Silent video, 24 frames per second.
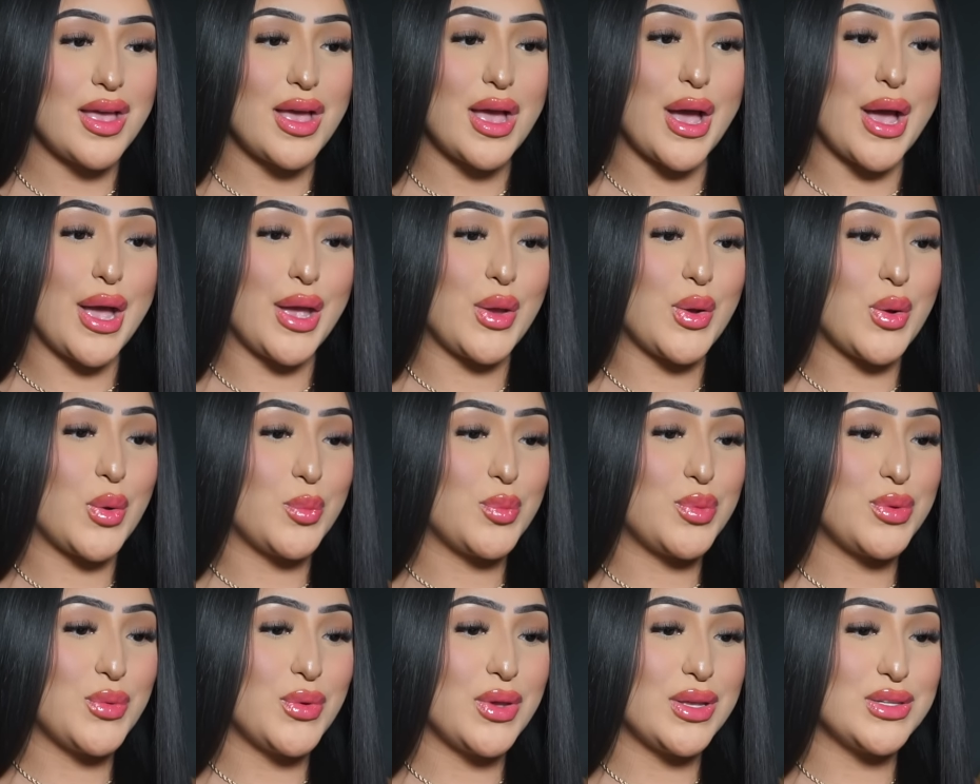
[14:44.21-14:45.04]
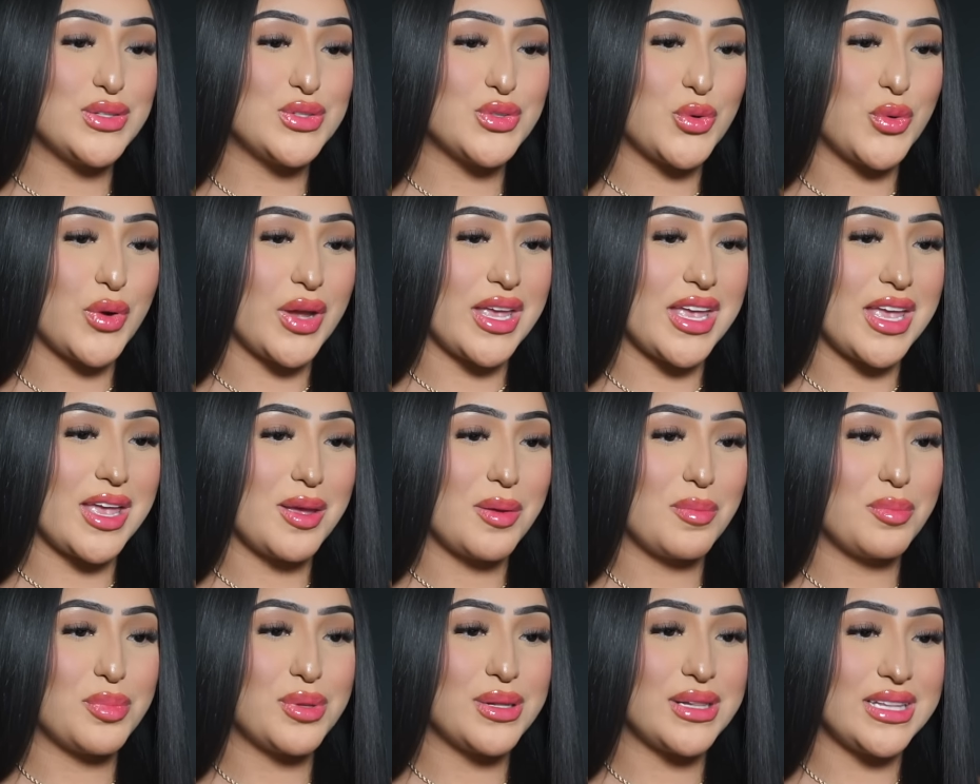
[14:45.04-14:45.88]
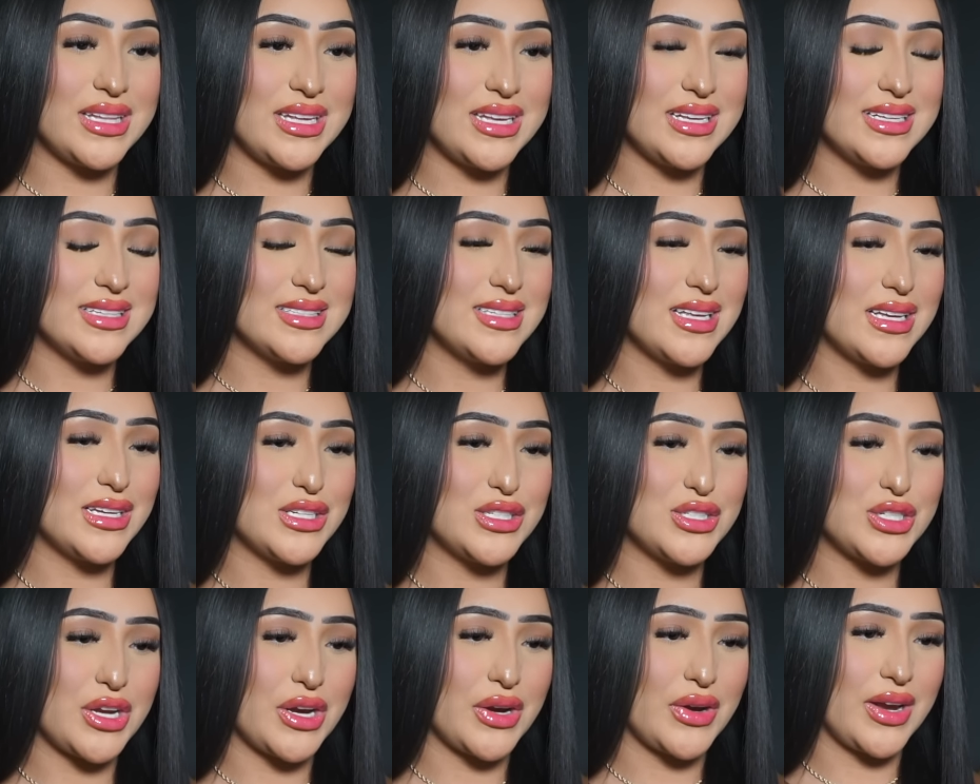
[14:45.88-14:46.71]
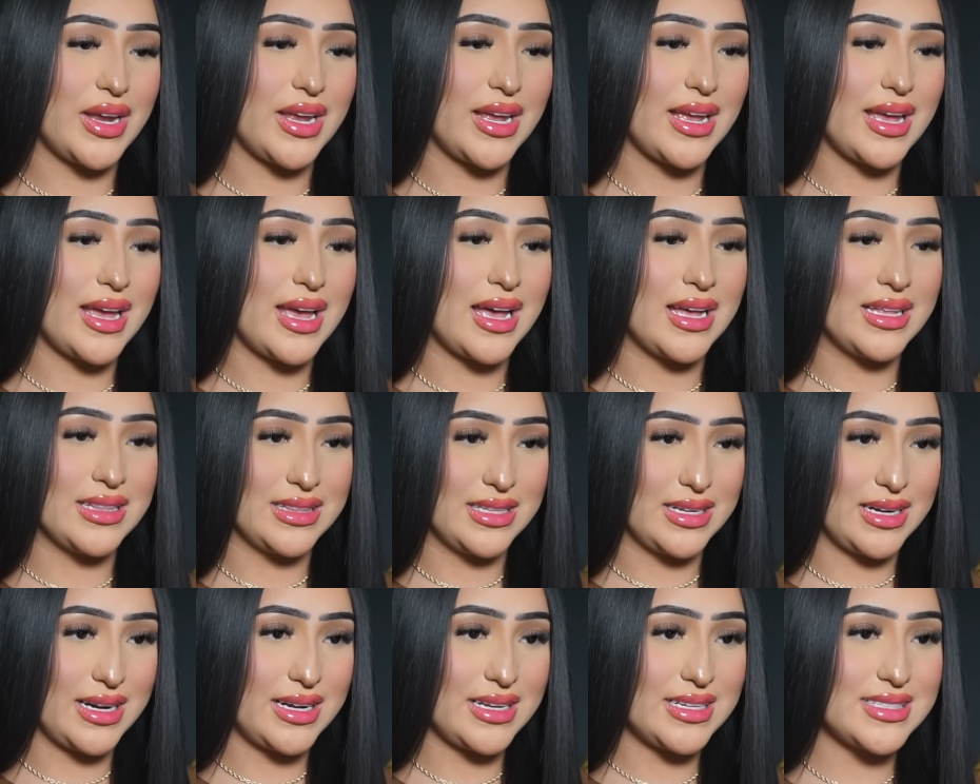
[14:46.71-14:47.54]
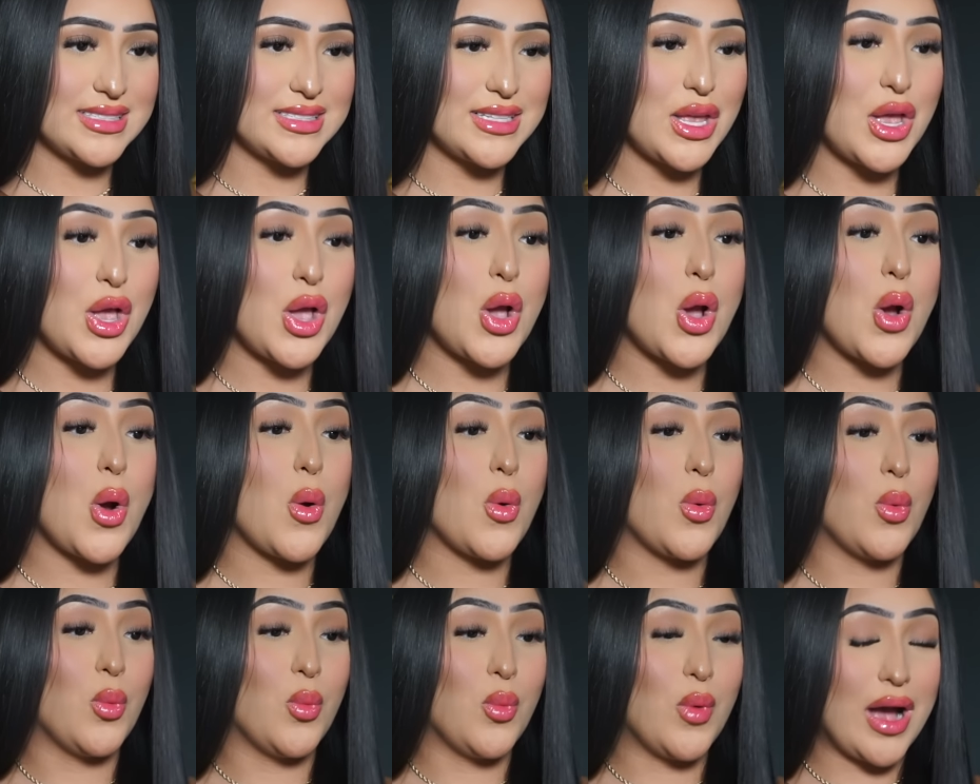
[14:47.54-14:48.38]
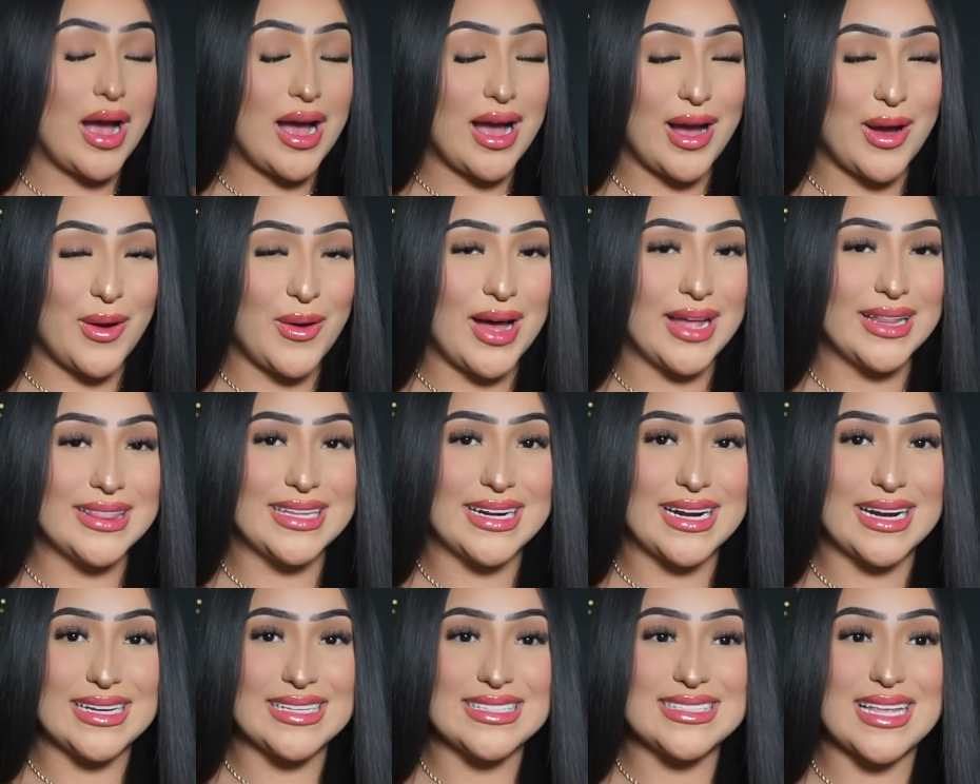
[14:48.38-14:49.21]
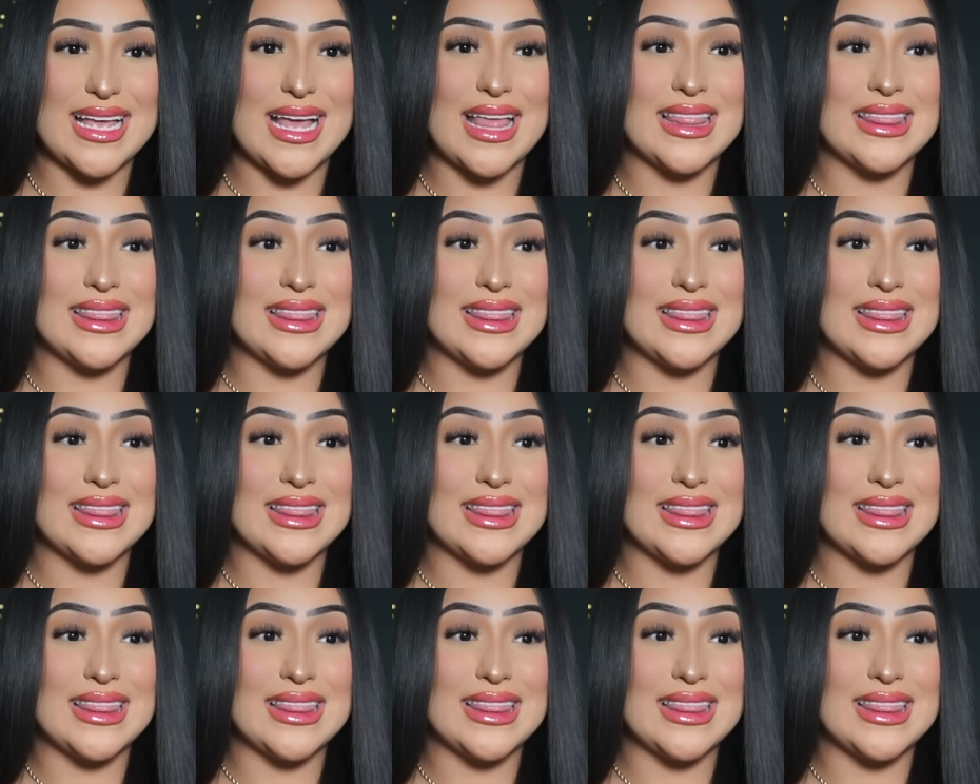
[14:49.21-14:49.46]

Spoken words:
I hope you enjoy it. Please share it, Andres. Wow, Andres,